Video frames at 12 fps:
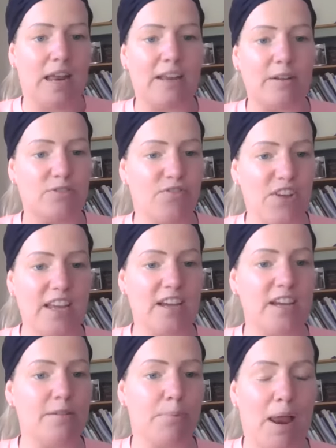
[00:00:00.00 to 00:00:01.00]
Like, it was
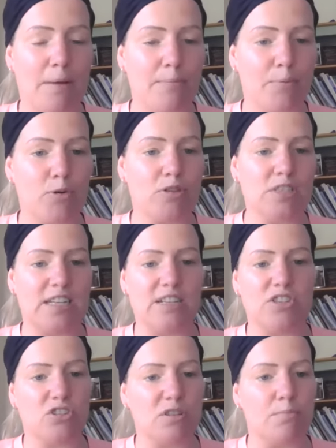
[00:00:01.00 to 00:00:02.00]
vegan, plant
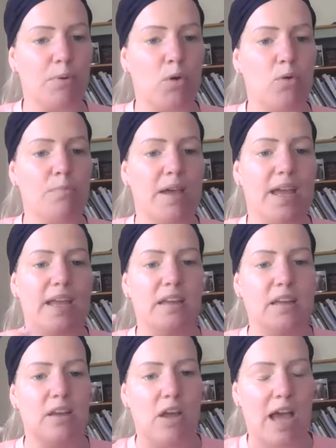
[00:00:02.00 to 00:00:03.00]
protein, doesn't bloat
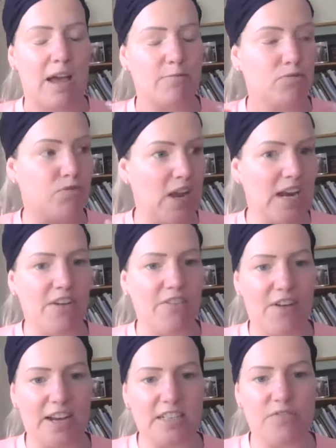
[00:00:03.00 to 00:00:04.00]
me. It was really
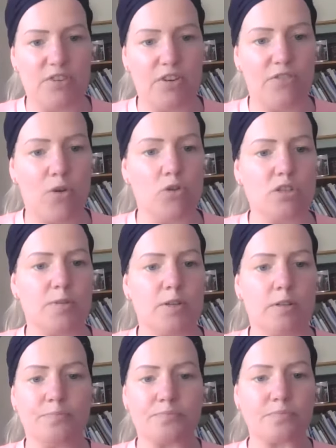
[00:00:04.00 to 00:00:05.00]
effective and
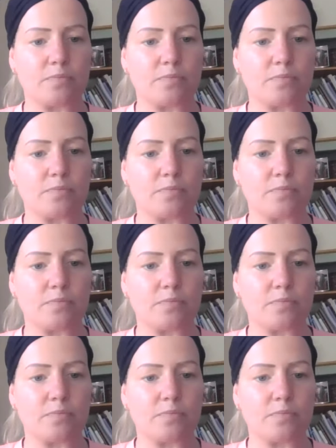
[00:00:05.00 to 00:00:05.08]
affordable.